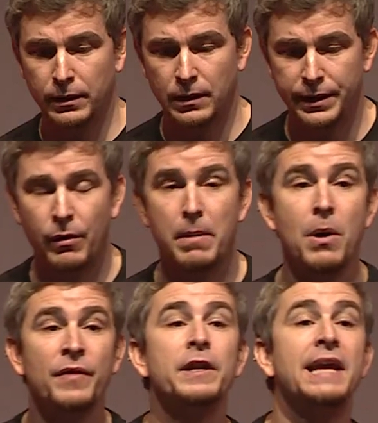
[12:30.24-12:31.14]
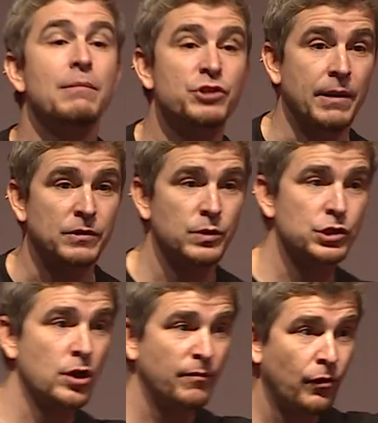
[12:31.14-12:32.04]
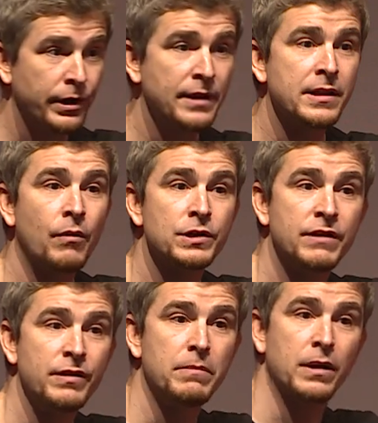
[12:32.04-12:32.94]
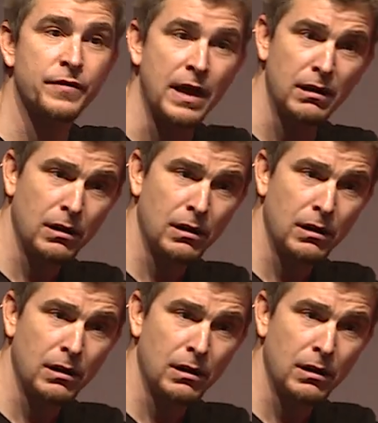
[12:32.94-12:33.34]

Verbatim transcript: a, on our monthly game jams. We stop 48 hours every month.